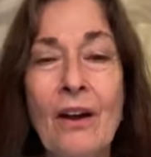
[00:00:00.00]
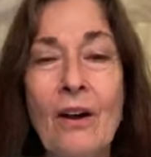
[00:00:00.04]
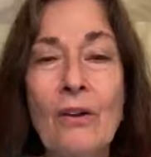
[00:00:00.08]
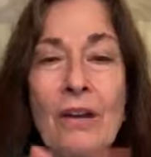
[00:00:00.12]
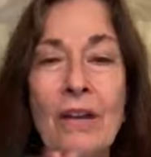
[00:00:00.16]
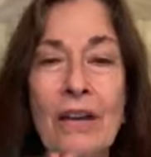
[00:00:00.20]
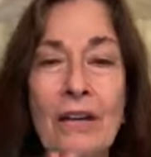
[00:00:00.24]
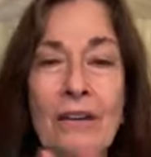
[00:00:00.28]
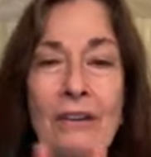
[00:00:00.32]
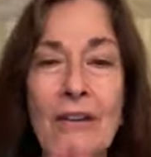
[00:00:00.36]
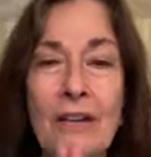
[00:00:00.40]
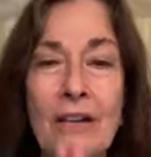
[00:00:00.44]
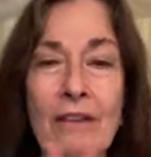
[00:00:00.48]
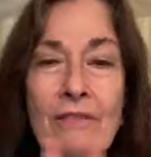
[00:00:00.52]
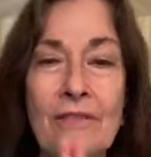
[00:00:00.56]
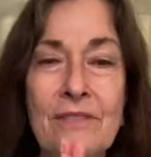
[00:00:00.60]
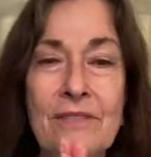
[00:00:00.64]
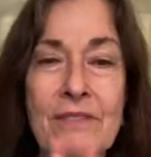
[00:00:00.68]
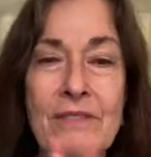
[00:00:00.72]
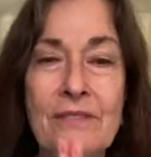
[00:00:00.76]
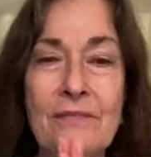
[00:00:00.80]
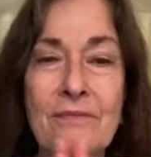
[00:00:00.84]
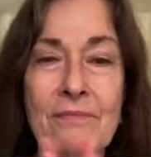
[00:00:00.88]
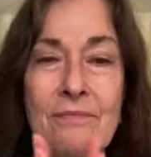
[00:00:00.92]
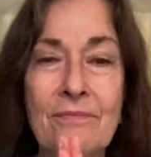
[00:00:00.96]
Okay,
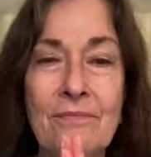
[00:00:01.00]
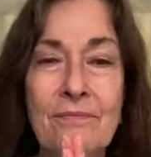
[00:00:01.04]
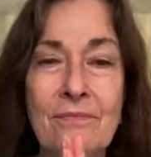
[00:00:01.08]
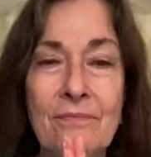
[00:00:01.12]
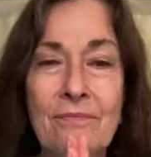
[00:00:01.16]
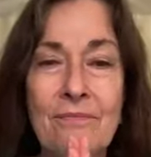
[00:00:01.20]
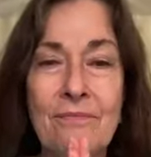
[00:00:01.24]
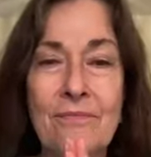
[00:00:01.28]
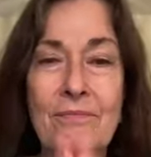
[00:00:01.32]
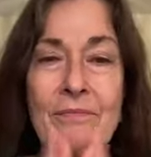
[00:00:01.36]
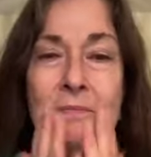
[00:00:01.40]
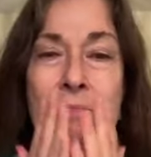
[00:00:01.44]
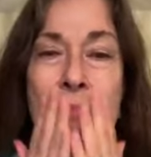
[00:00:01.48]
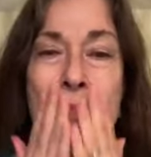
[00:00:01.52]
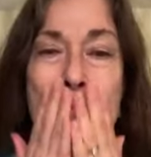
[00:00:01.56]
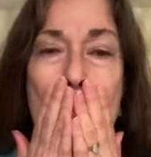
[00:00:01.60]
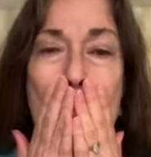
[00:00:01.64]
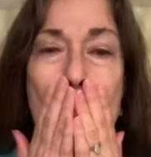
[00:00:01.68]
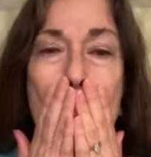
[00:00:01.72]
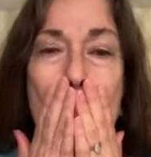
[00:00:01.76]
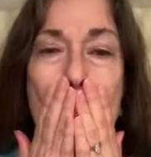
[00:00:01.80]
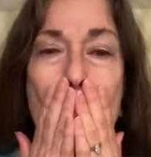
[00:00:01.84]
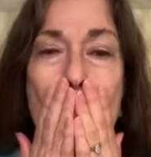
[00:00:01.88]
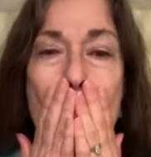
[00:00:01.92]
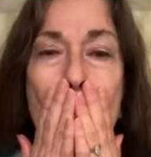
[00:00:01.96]
loves.
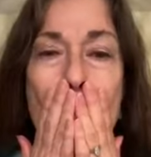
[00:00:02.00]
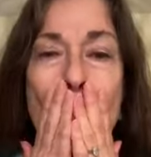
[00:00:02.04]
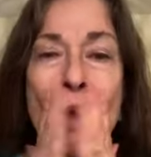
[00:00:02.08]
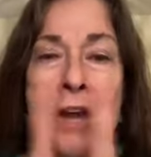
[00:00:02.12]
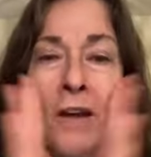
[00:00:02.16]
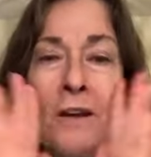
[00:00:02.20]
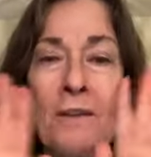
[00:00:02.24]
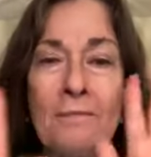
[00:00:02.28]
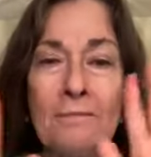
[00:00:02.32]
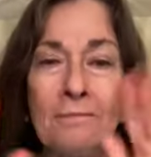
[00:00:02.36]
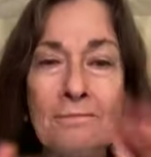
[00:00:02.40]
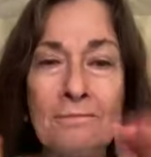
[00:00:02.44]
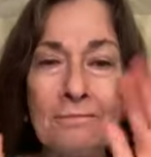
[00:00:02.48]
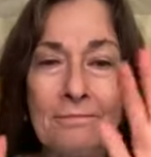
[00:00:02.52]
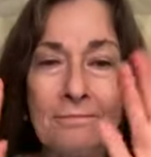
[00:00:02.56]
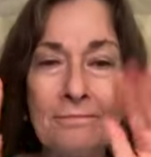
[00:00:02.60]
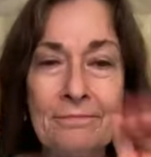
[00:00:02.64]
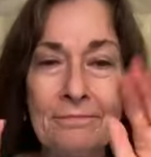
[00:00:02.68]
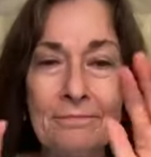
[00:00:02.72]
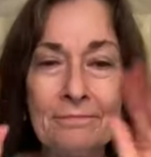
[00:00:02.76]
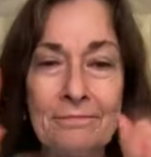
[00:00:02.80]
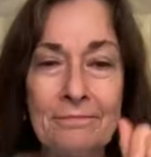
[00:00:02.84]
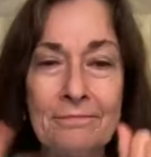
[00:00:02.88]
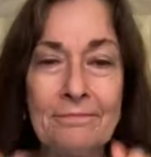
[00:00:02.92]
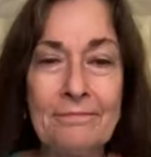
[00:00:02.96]

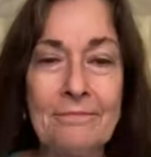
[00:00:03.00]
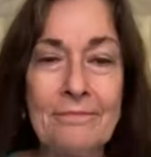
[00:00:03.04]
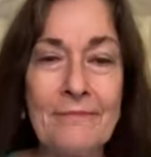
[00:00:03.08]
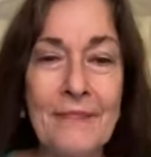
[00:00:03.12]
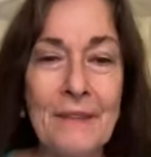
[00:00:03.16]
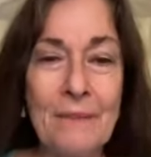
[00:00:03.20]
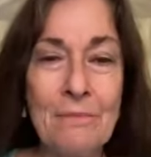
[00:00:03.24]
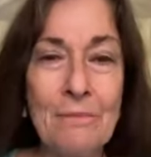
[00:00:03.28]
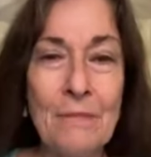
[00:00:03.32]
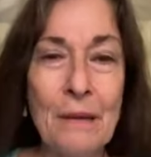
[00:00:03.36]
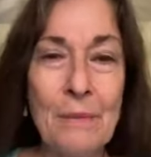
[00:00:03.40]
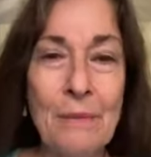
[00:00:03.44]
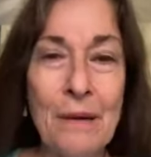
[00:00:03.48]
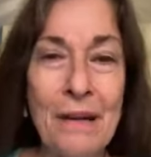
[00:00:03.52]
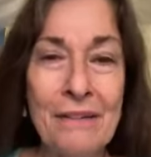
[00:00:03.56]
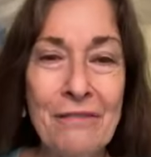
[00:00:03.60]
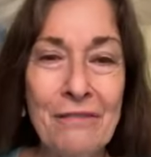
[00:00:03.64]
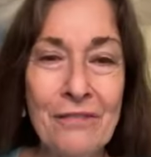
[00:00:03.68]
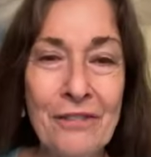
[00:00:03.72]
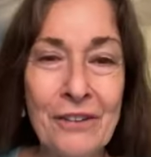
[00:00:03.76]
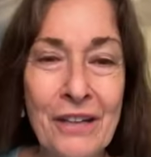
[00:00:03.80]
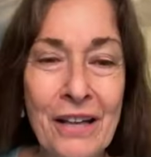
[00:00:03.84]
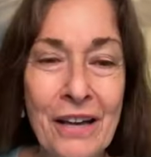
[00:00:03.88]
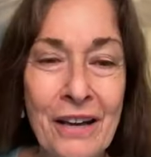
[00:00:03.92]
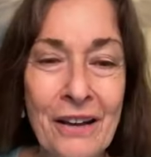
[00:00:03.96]
Bye-bye
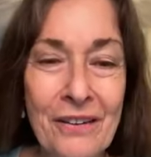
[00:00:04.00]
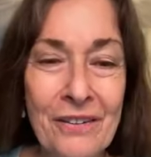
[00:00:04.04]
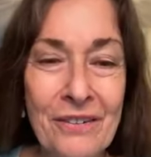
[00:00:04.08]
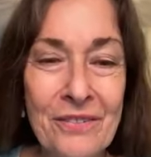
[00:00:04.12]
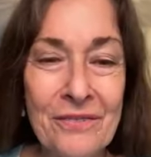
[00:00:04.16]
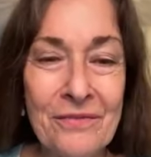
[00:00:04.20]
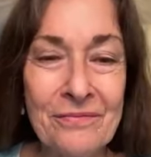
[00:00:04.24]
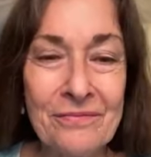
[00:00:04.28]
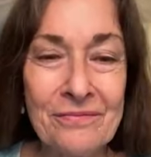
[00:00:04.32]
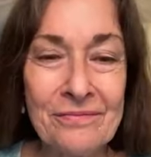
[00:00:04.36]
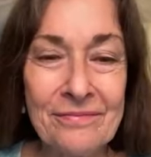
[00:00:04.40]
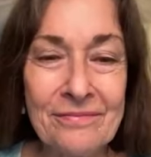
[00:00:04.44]
for now.